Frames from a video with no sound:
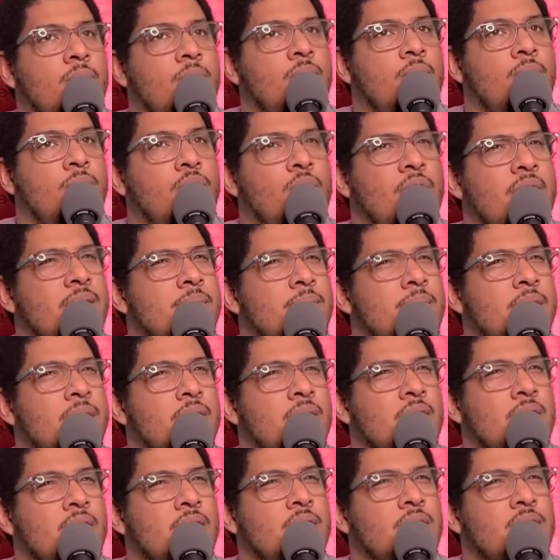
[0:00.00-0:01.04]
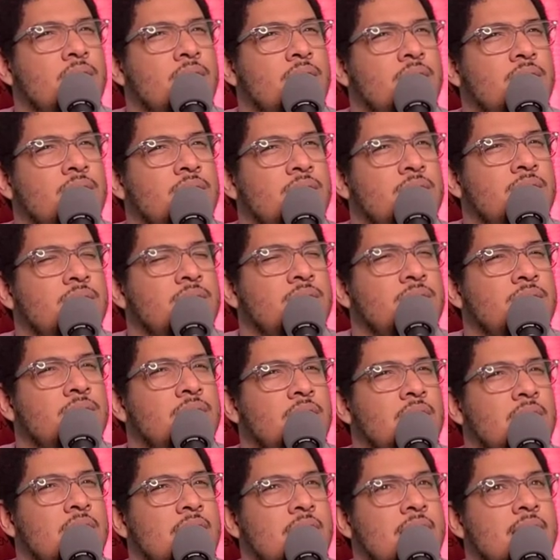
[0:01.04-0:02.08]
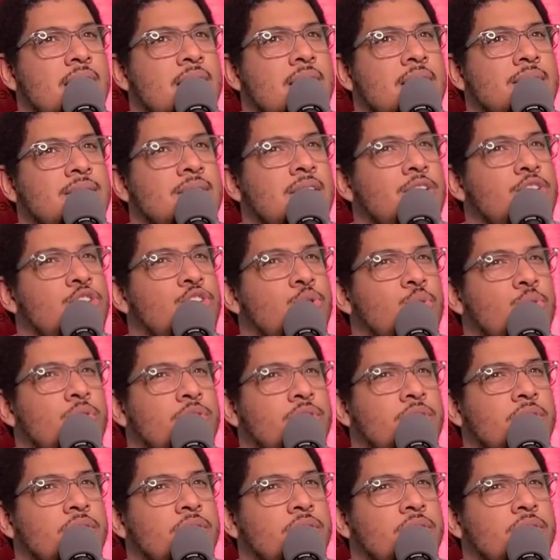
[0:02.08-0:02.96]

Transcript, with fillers: Great America. It's not Georgia.